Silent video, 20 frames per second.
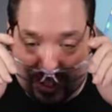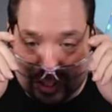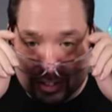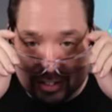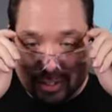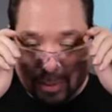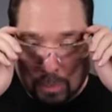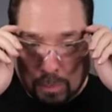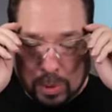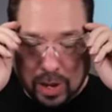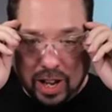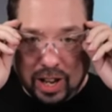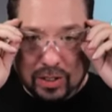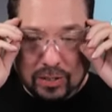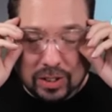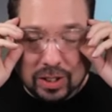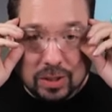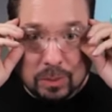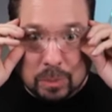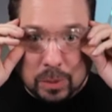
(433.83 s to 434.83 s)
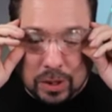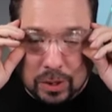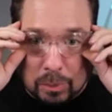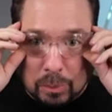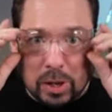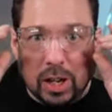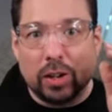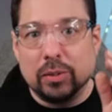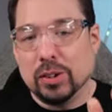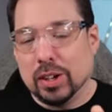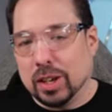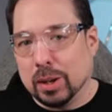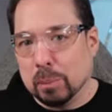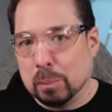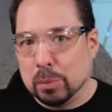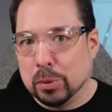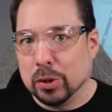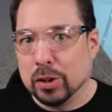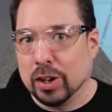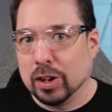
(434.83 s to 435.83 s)
just a battery, but the battery can
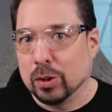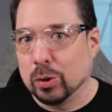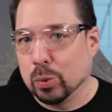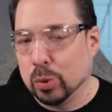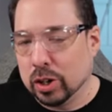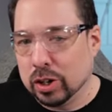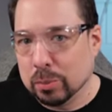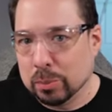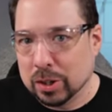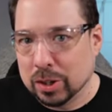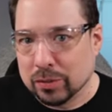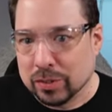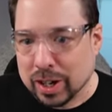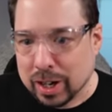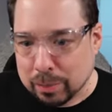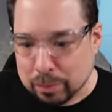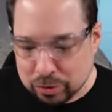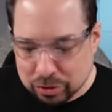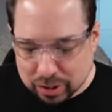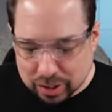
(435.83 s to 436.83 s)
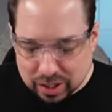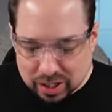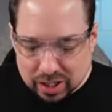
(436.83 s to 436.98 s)
put out quite a bit of amps.